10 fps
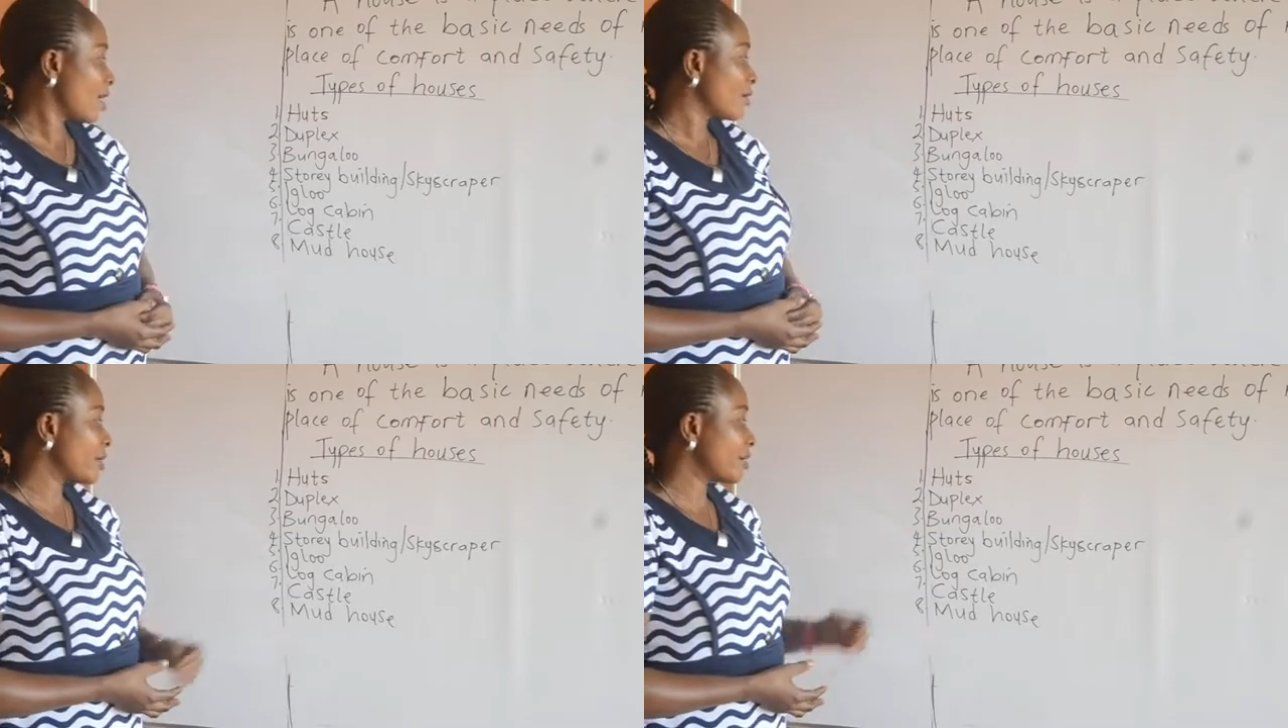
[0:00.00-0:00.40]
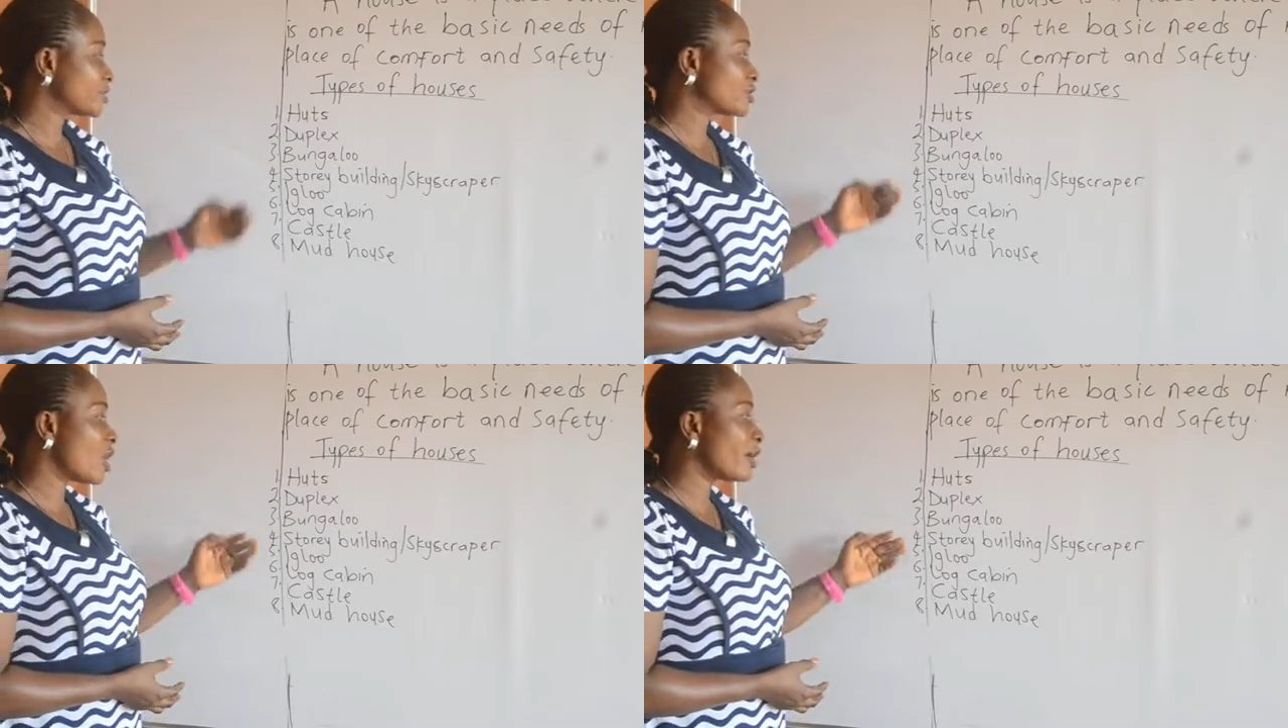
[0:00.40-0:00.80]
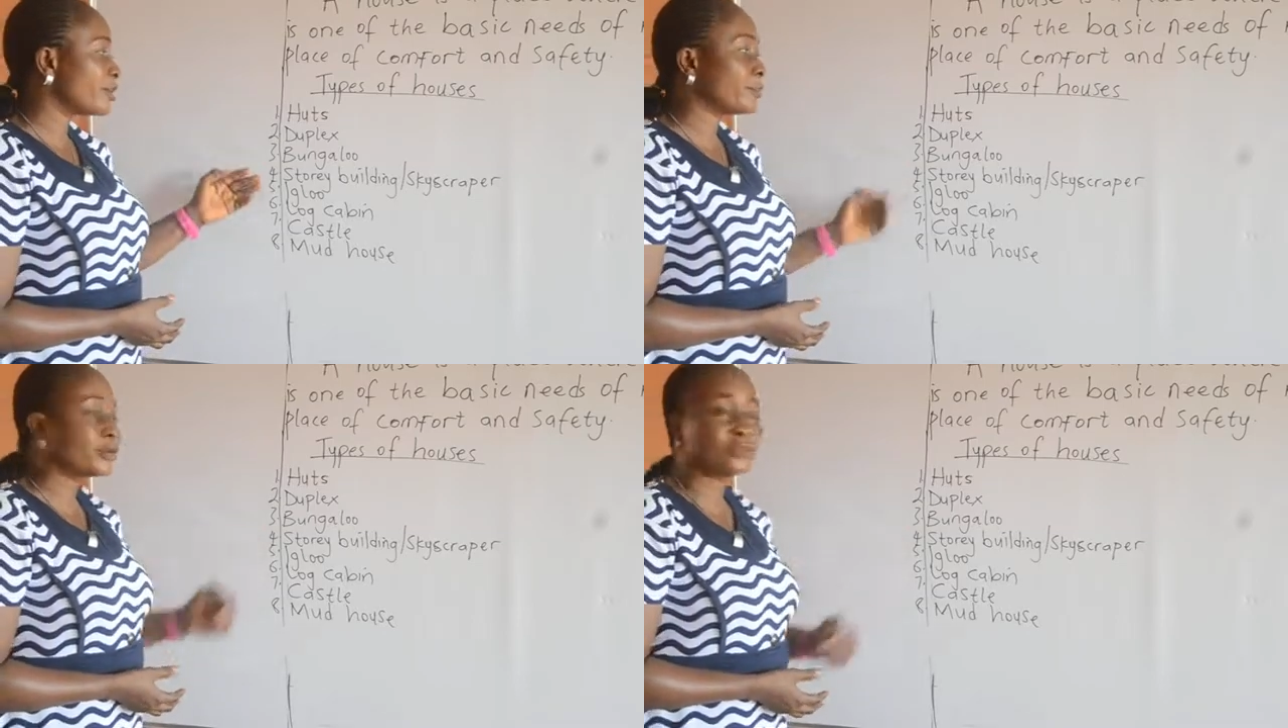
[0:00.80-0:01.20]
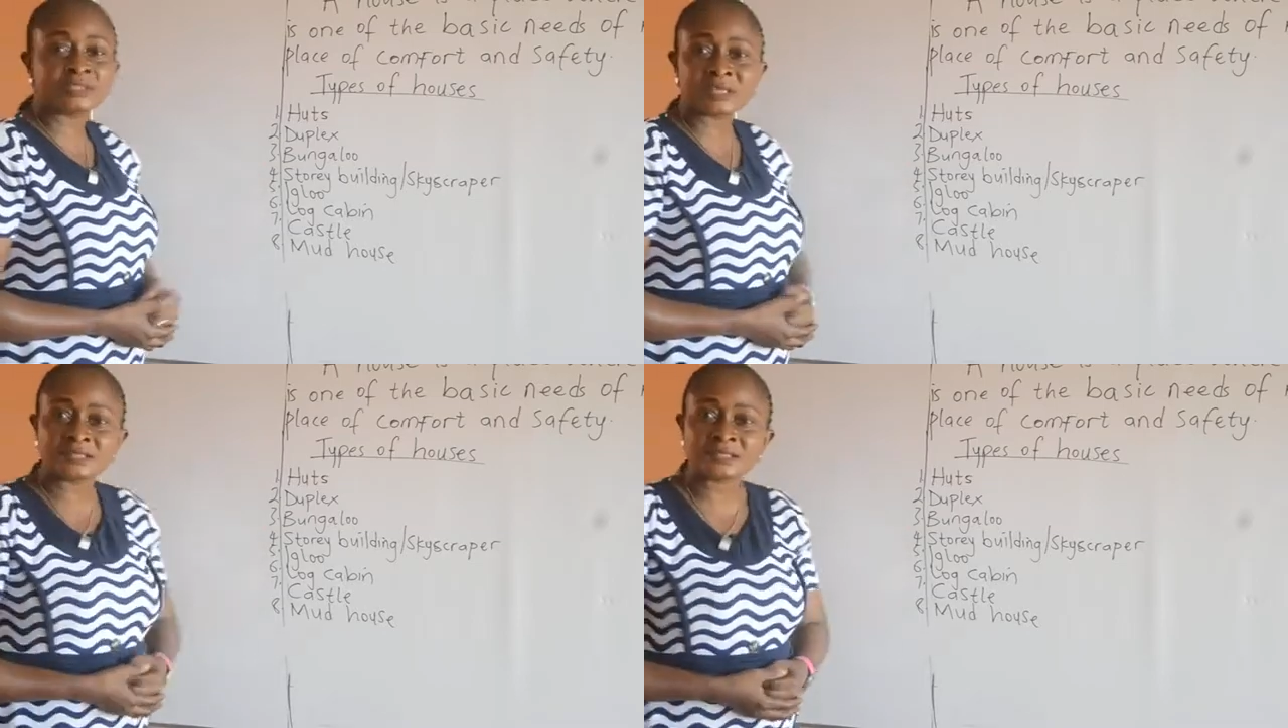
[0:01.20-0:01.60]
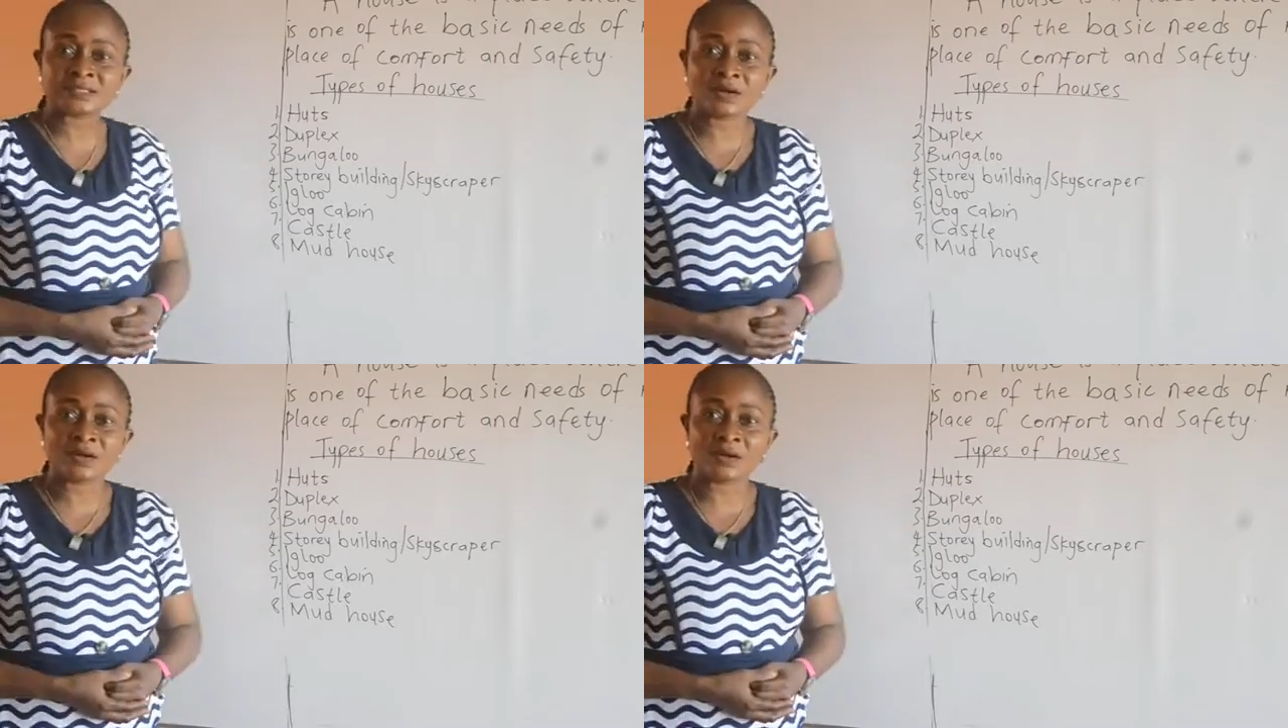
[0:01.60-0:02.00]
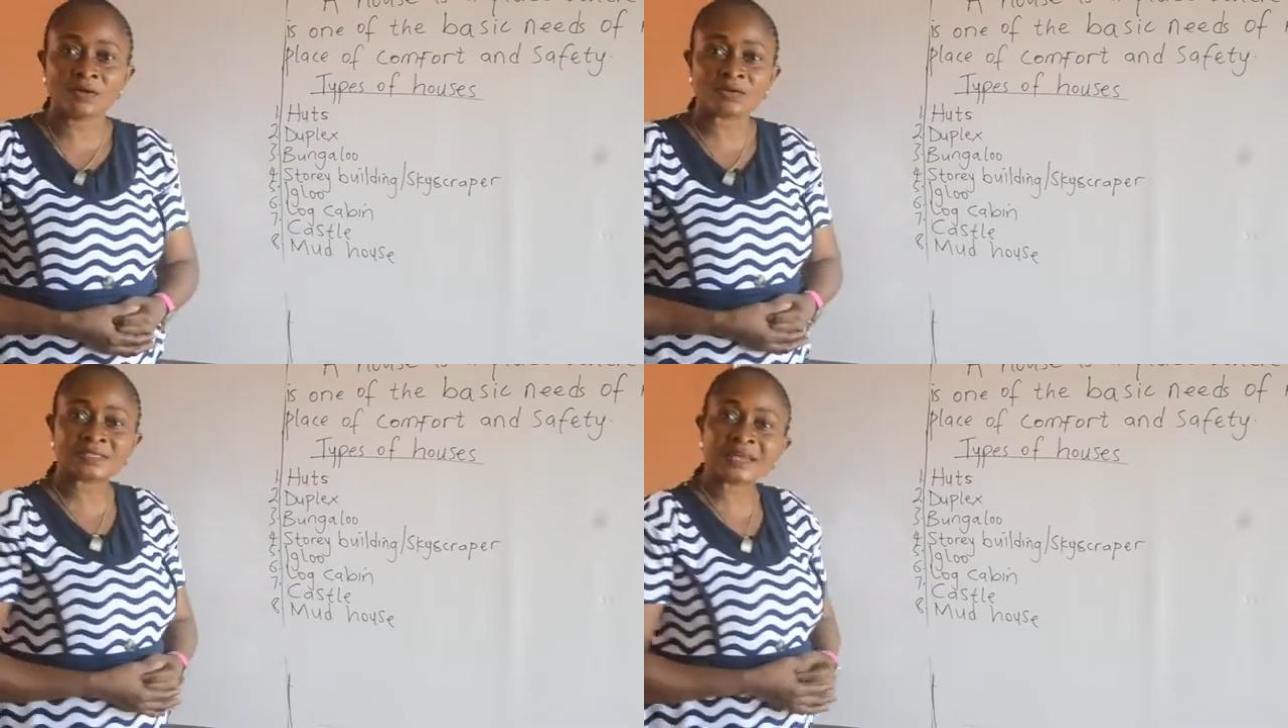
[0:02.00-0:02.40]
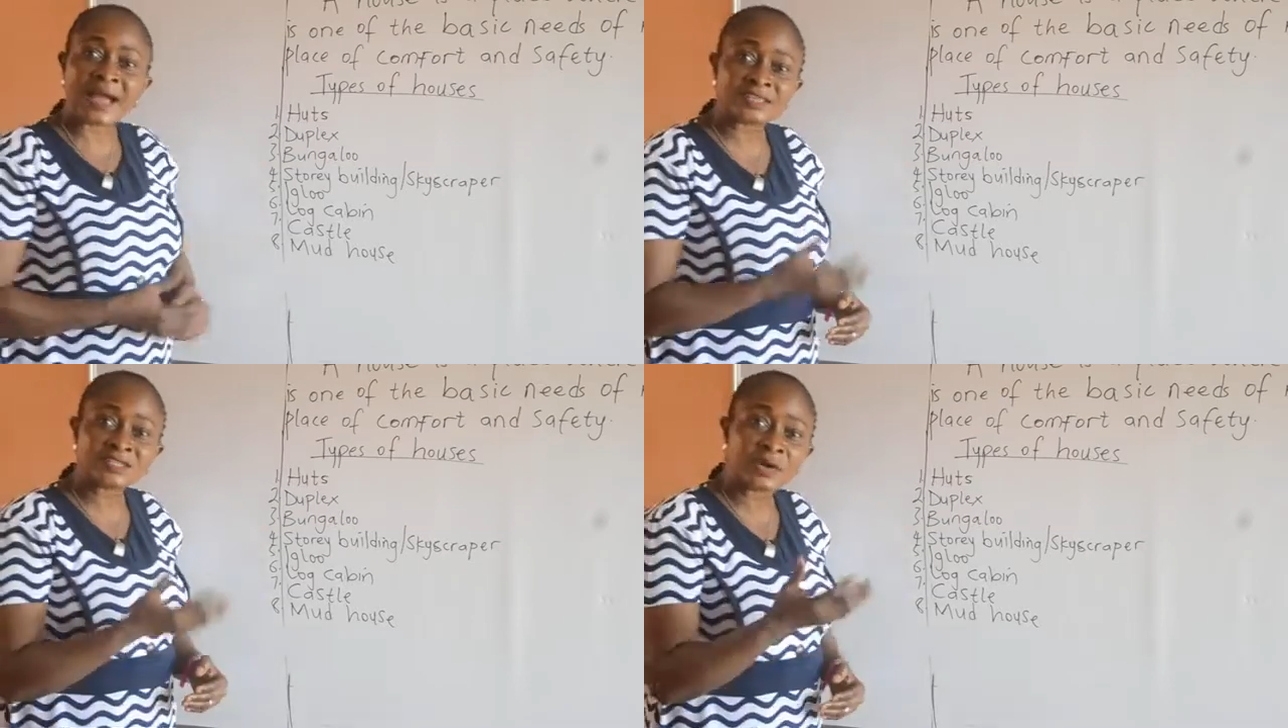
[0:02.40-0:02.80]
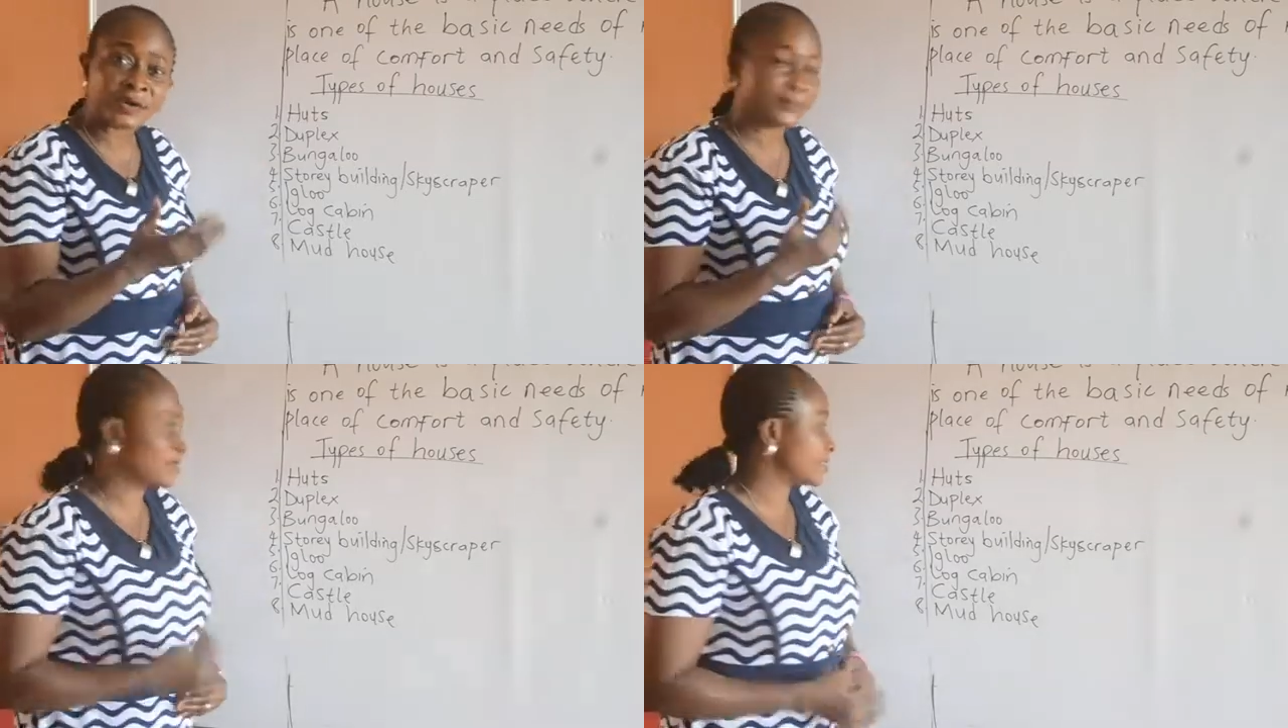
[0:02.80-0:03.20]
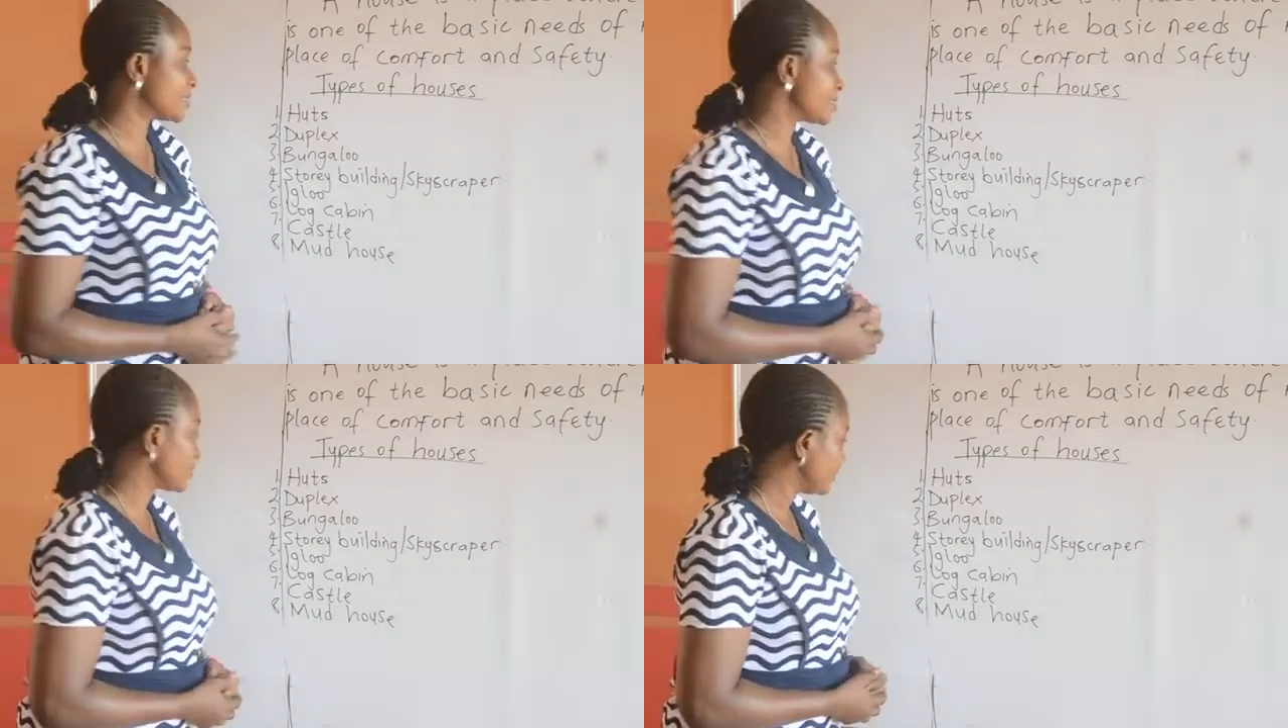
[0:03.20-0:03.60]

we have story buildings or skyscrapers.